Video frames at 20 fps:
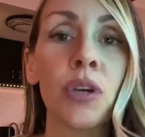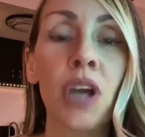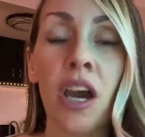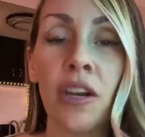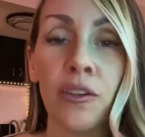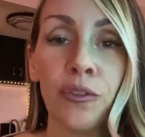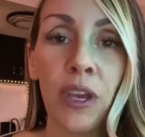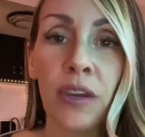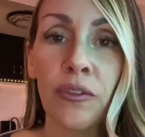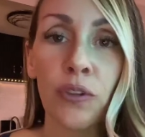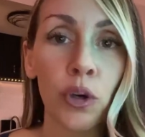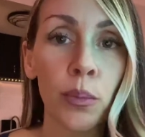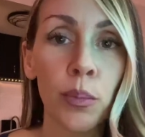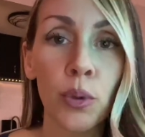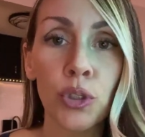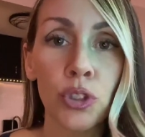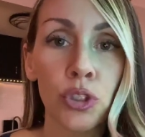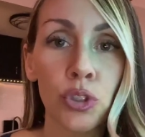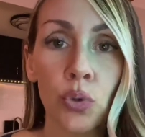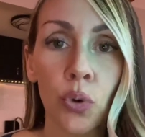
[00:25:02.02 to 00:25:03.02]
to an
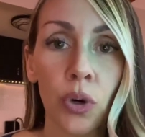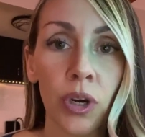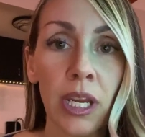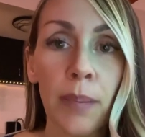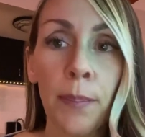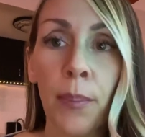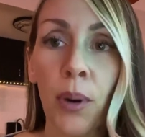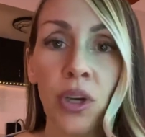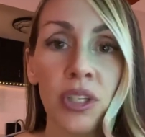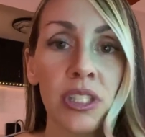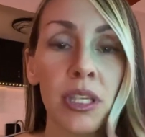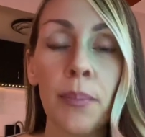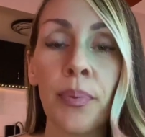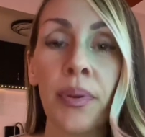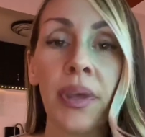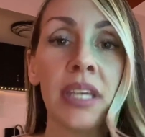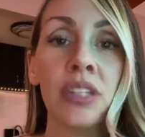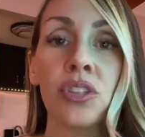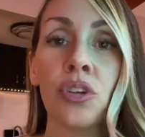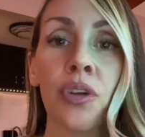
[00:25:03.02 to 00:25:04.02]
unfavorable story, person,
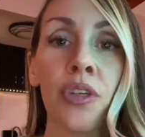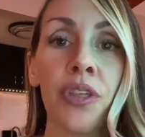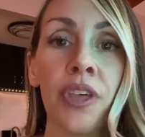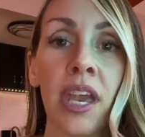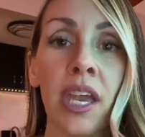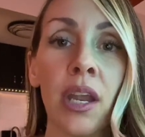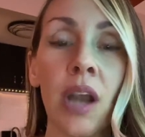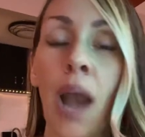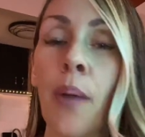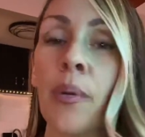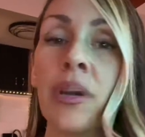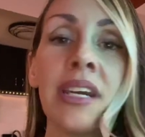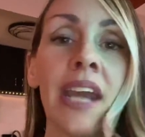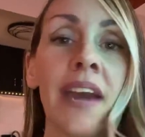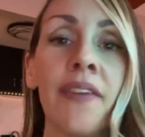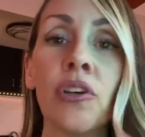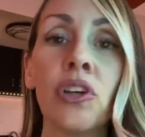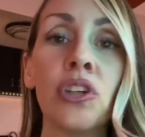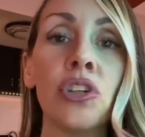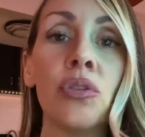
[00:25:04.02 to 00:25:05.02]
place, or thing. I would
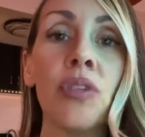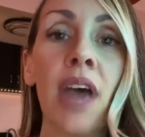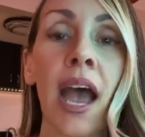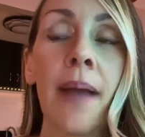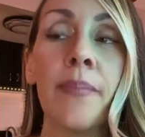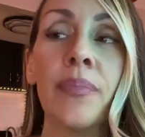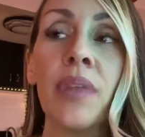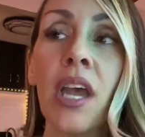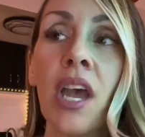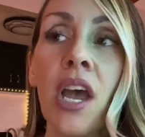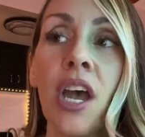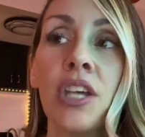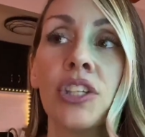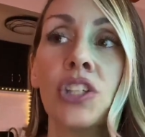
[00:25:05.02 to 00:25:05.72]
never do that.